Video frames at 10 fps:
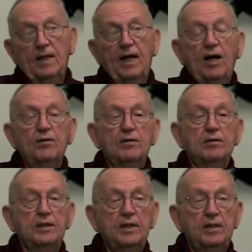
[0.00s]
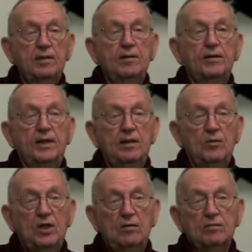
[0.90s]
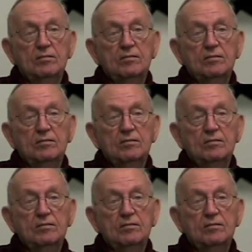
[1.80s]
how you're going to get in there to get them out.